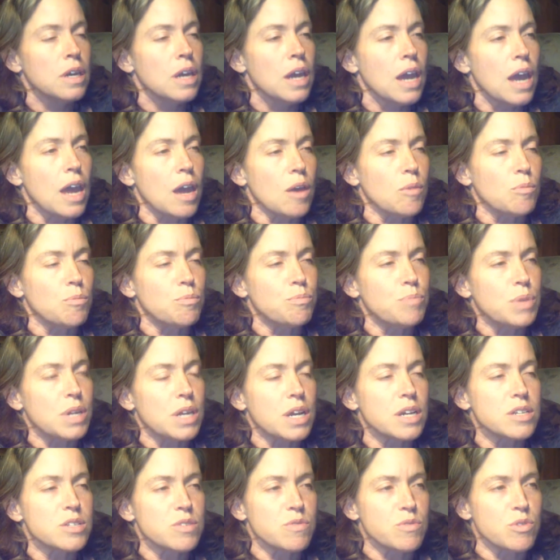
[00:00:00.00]
And
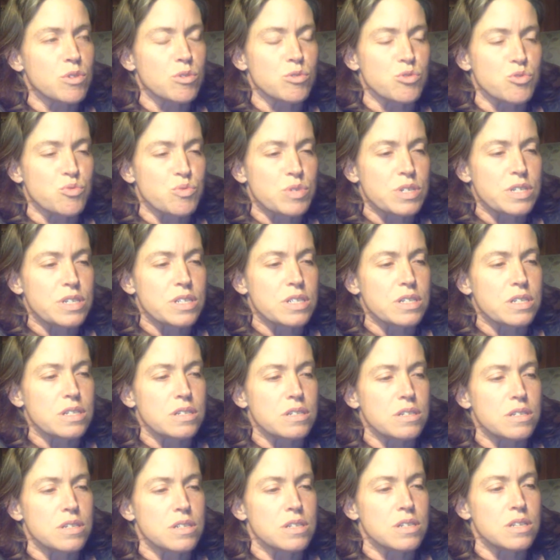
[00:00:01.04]
because of those
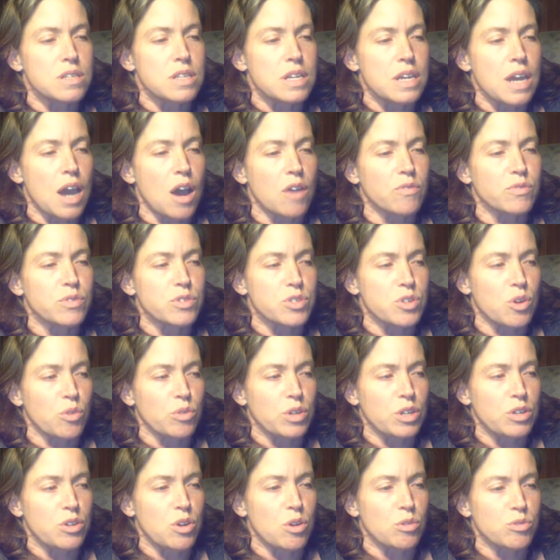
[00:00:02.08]
reasons, the alphas
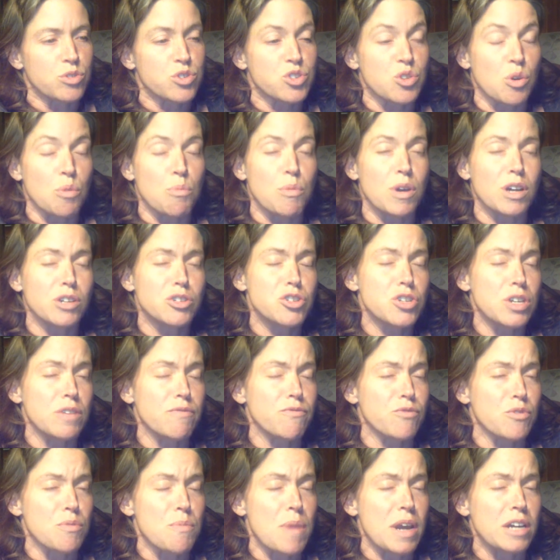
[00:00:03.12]
only know so much
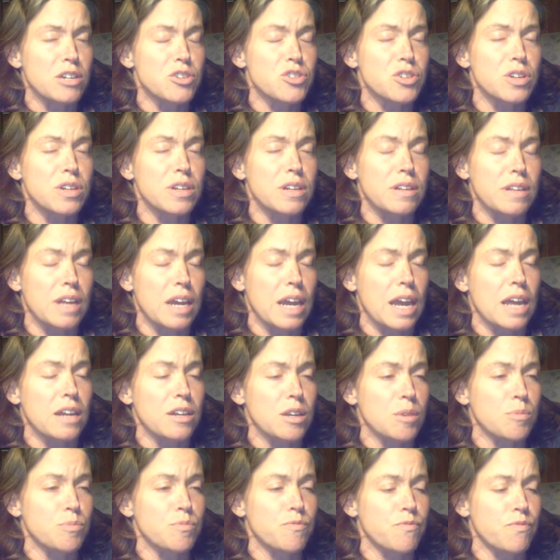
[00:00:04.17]
information and they
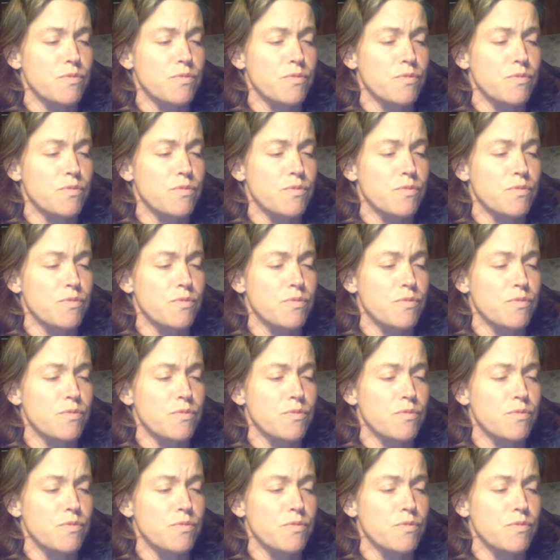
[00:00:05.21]
end up